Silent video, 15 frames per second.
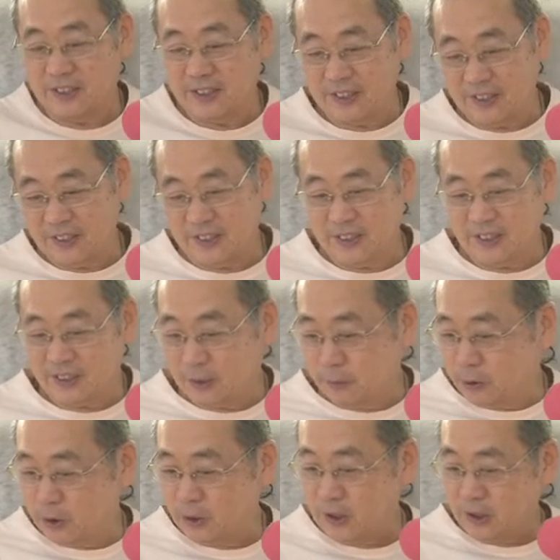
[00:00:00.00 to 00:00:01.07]
See,
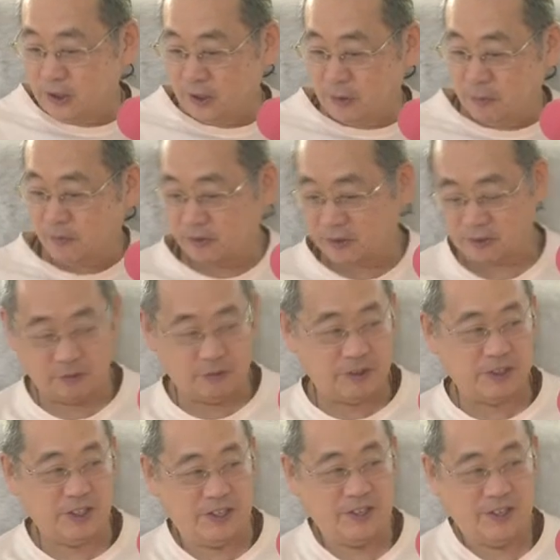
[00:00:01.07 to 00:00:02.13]
scripture also supports what we
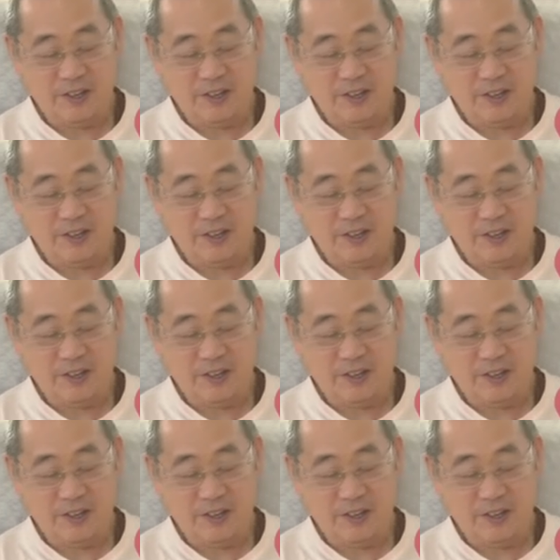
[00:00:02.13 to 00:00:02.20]
say.